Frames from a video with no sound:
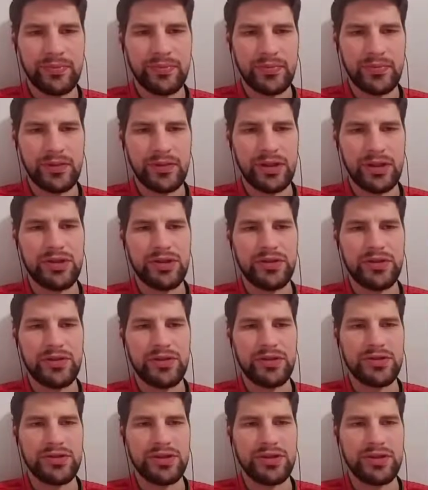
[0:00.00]
Usually if they're
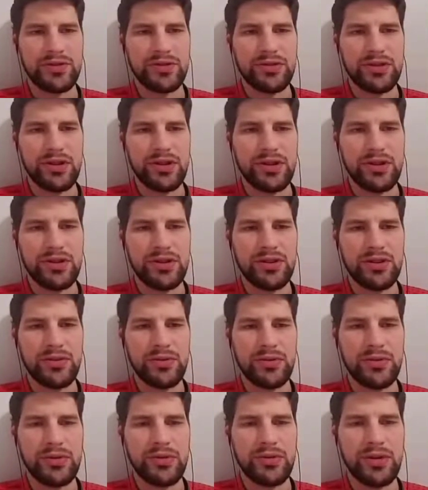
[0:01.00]
single target, you
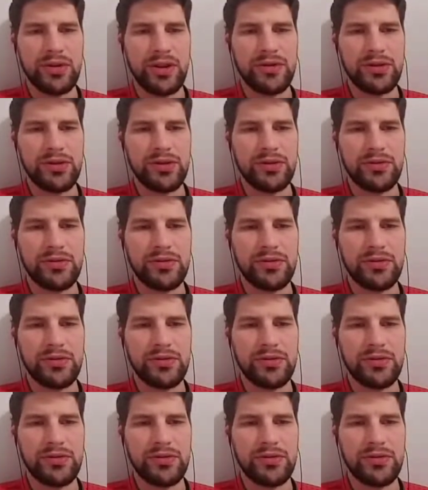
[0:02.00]
either have to